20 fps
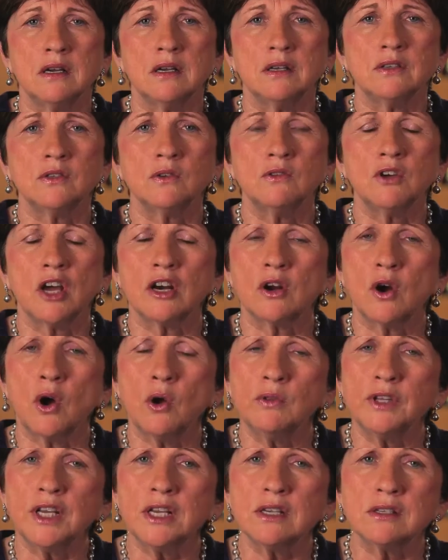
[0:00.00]
So not
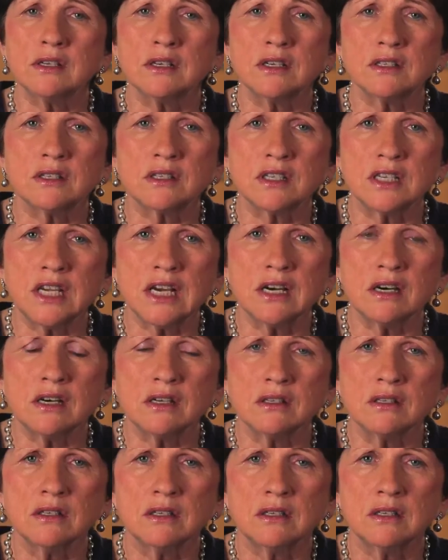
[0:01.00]
only is it a
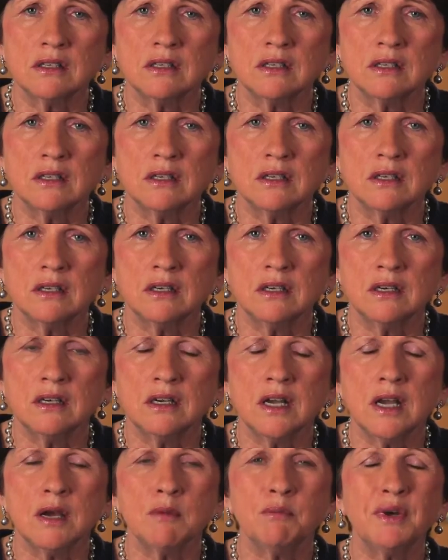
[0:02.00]
skill,
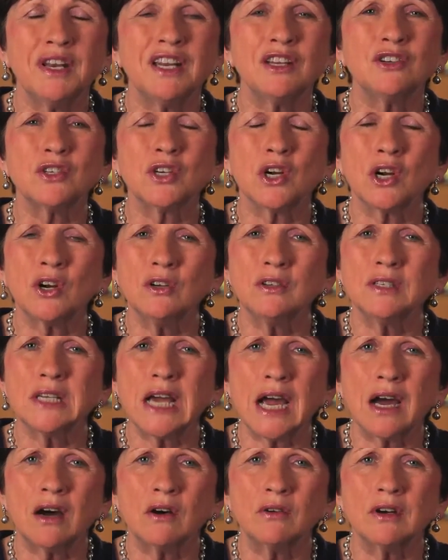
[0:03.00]
but it turns
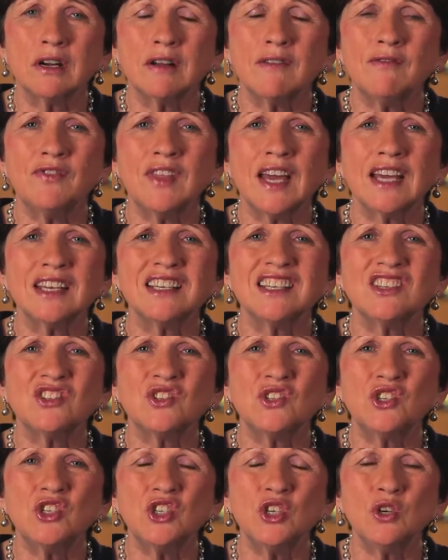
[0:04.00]
out that
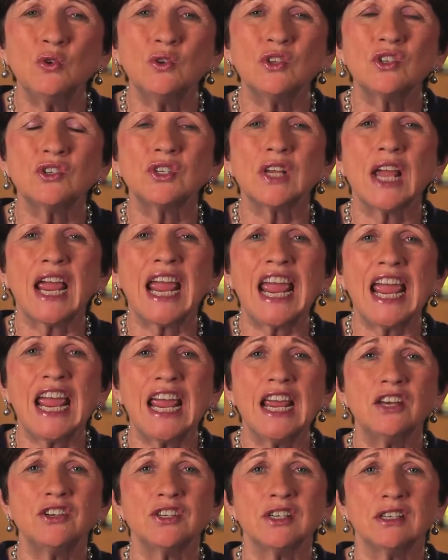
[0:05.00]
students'
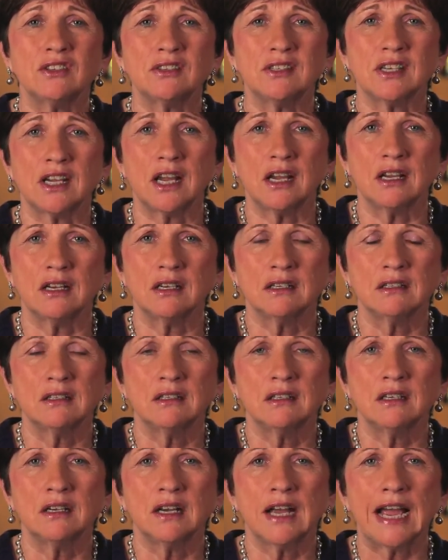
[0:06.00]
agency,
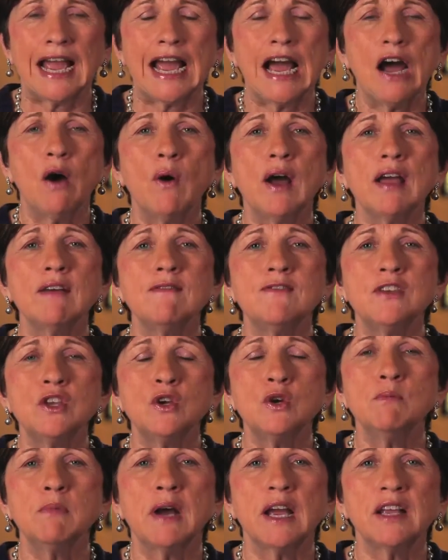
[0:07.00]
how I
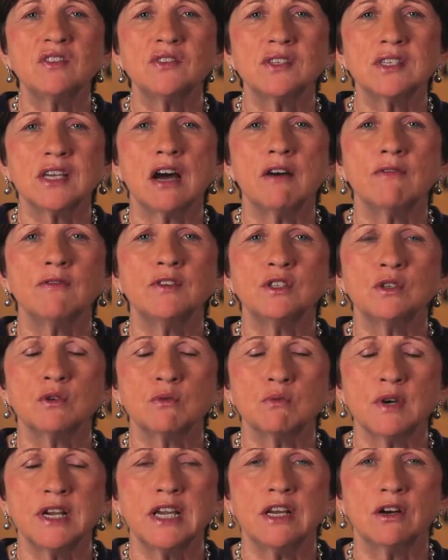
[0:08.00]
view myself as a
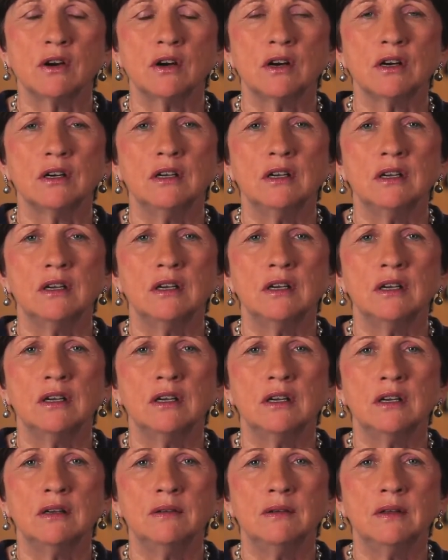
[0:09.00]
reader,
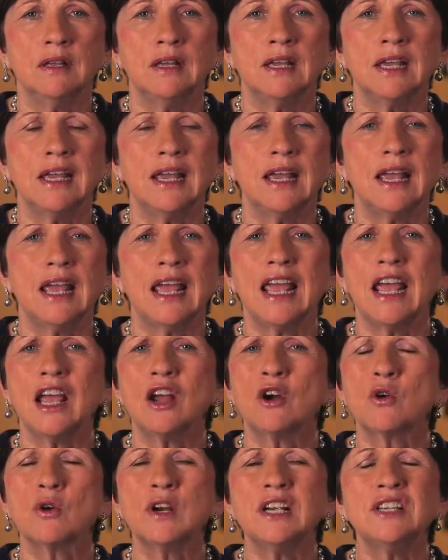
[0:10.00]

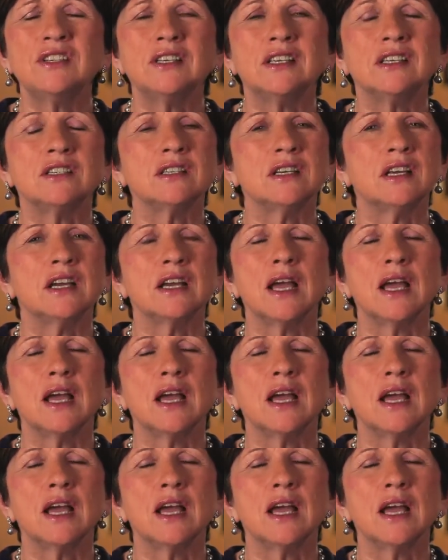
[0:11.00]
increases